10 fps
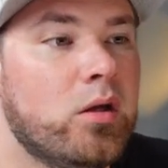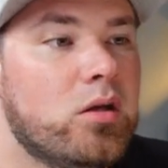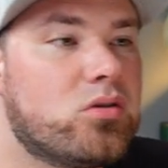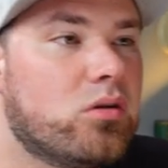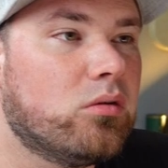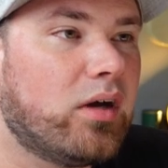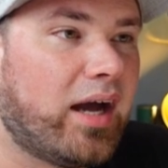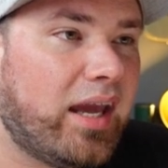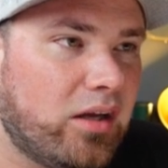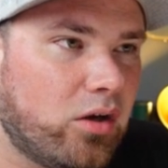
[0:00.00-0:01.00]
So
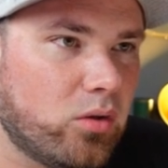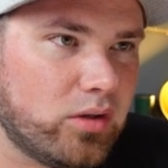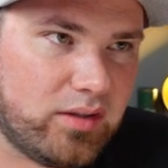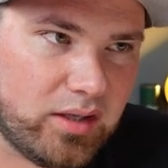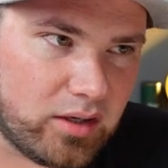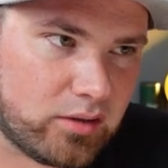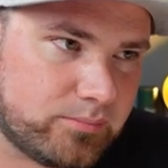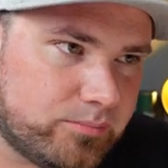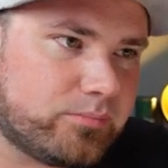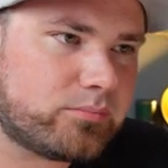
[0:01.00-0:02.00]
I coded here
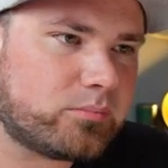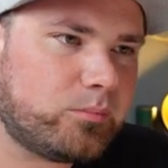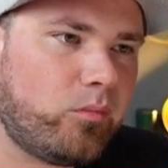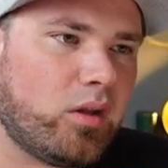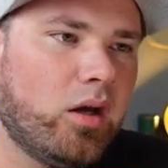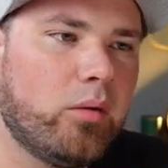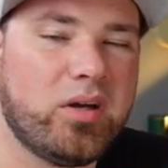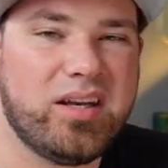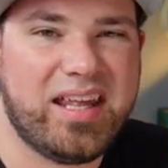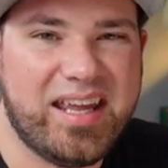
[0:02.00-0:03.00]

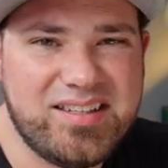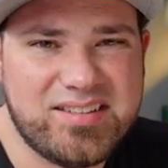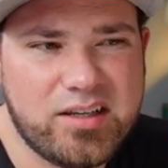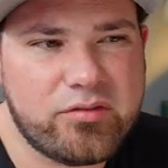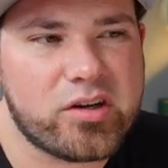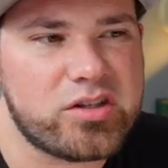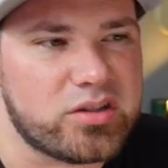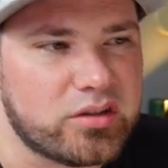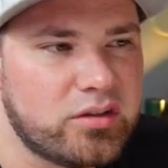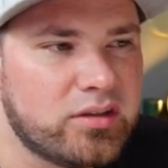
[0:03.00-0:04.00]
an async
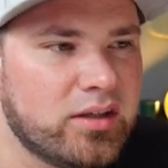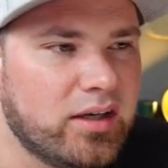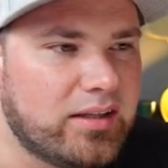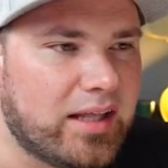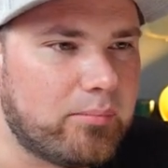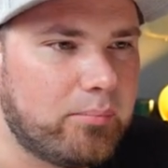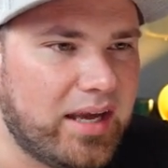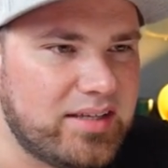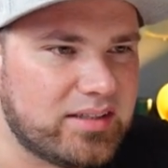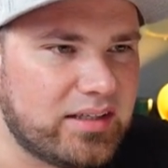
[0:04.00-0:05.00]
function that
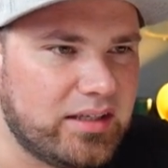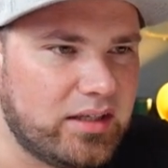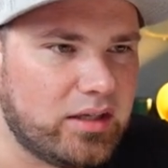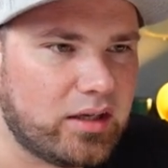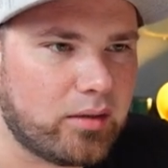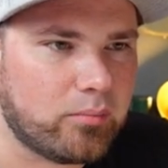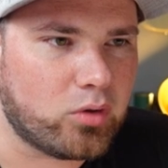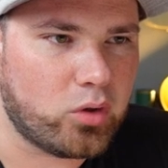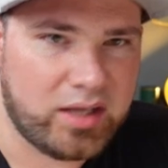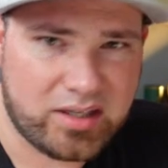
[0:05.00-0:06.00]
basically
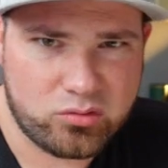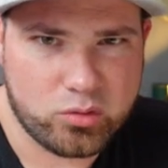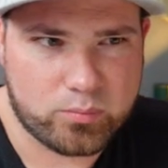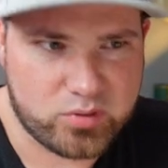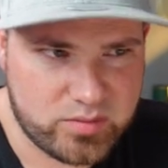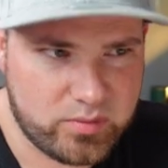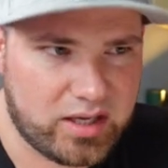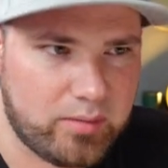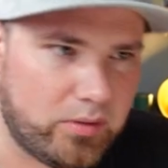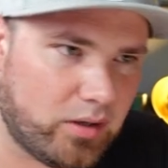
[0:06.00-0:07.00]
connects to the Prismic
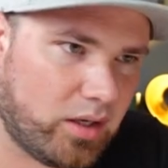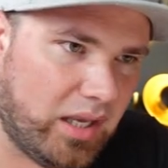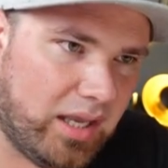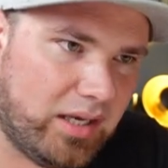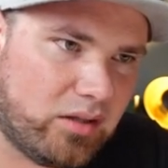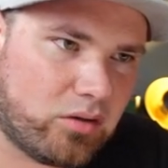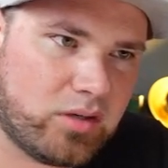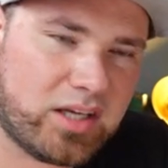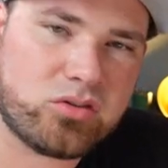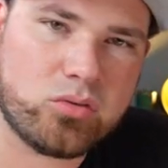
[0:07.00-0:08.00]
API and it
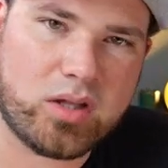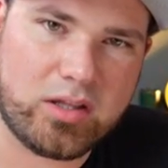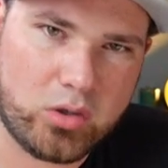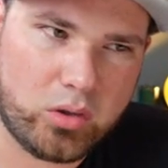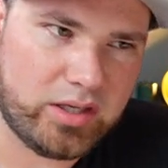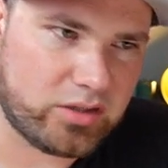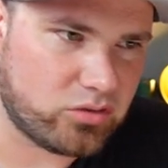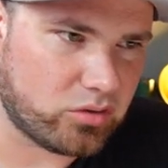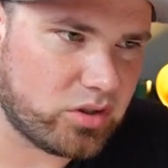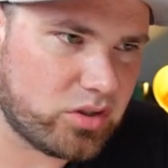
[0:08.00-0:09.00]
connects to Algolia
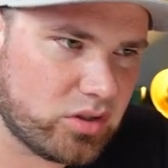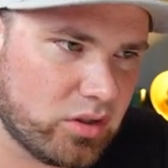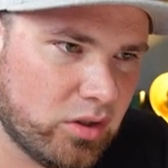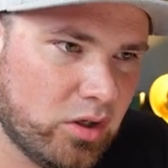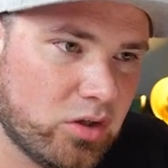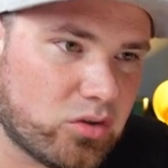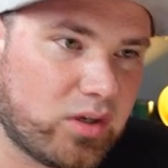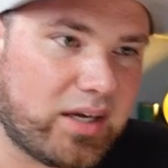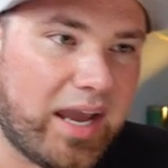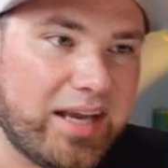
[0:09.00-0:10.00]
search. So
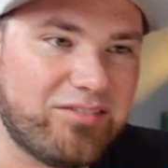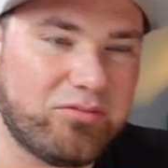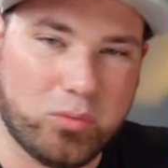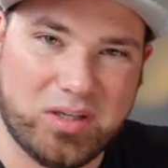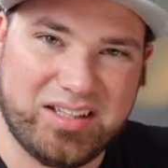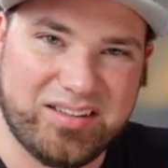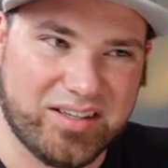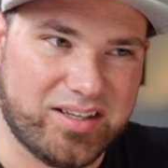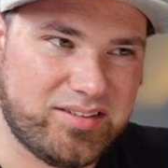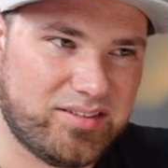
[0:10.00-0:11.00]
kind of what it
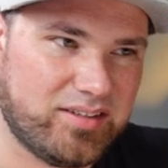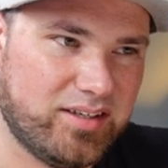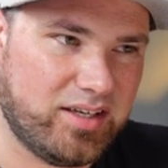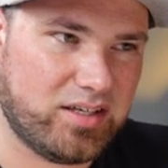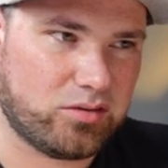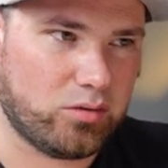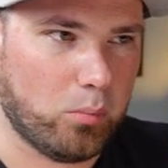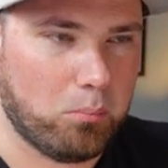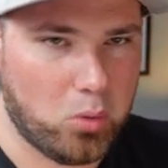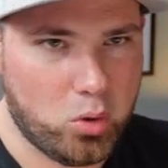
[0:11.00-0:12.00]
does is the
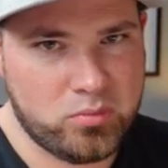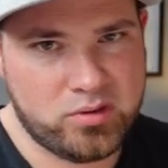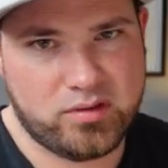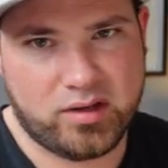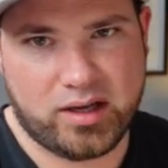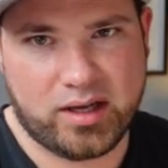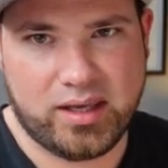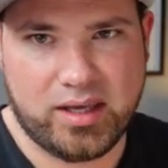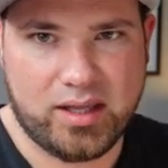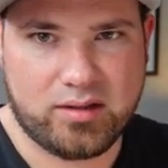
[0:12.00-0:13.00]
moment I
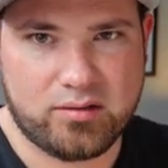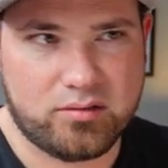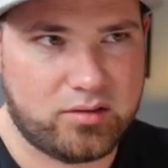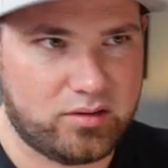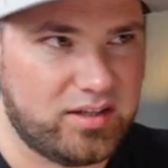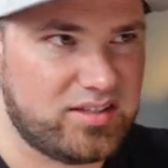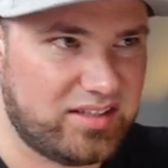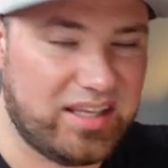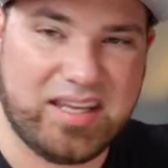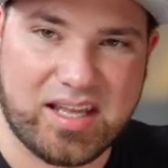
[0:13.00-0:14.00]
hit, this
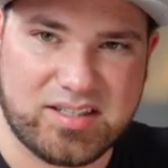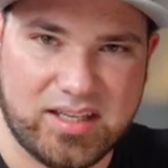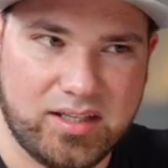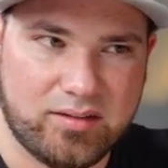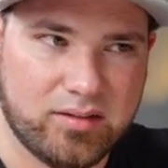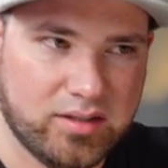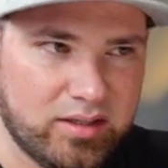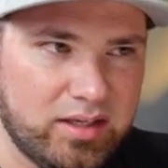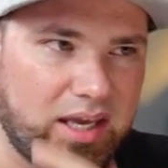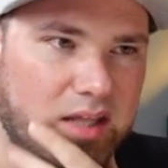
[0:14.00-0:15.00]
thing gets hit,
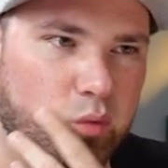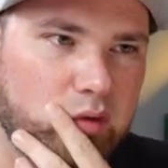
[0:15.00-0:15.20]
it will